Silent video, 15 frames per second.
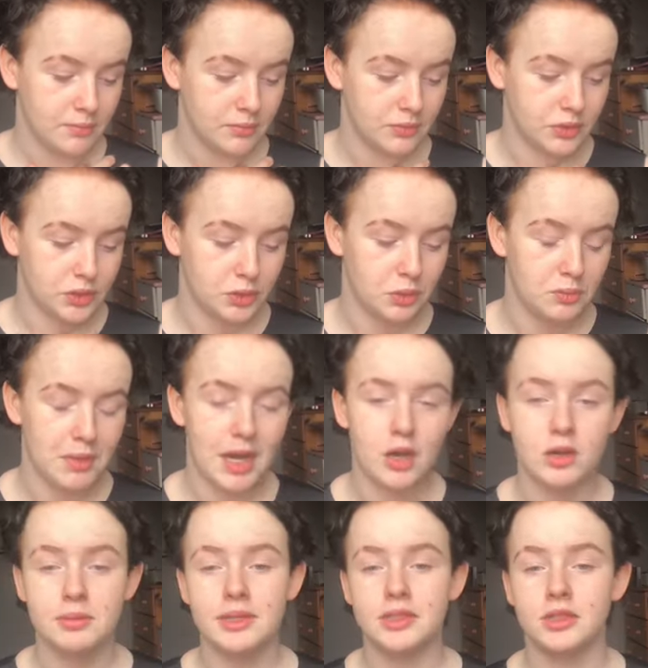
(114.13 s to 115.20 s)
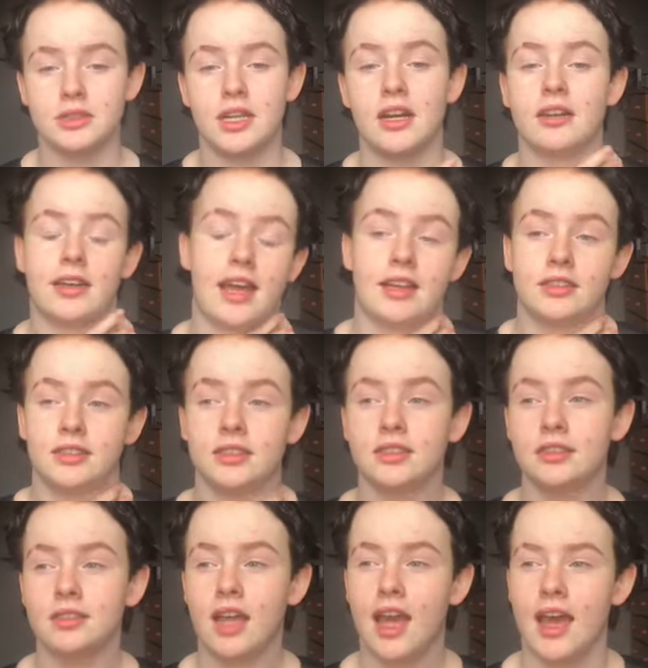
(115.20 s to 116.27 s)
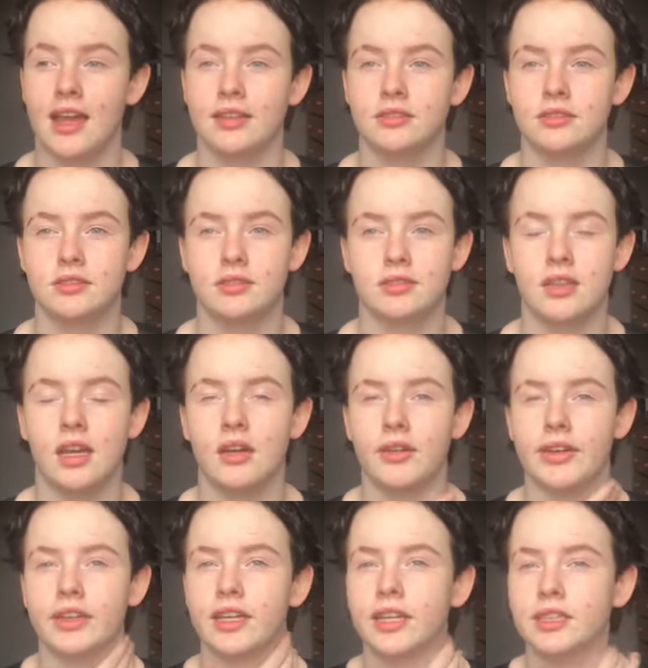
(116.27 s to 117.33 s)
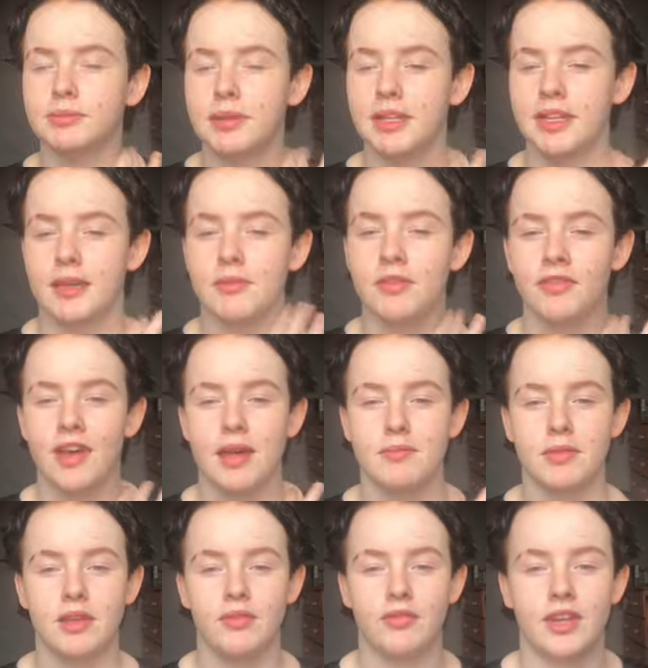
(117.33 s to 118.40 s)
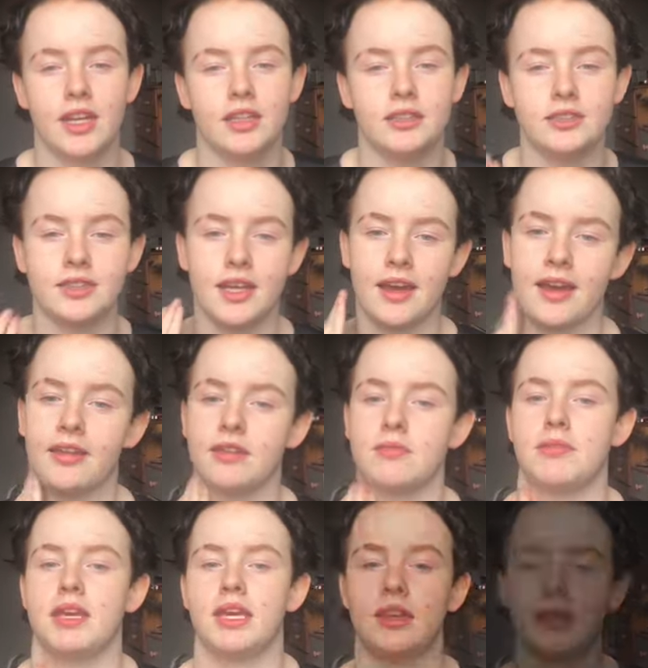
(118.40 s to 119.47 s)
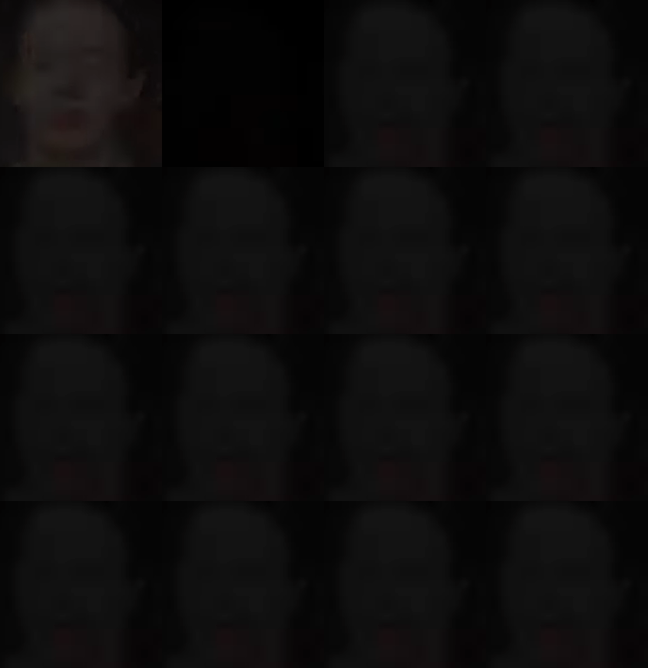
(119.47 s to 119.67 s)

So my hobbies are dancing, and I quite like spending time with family and friends and baking.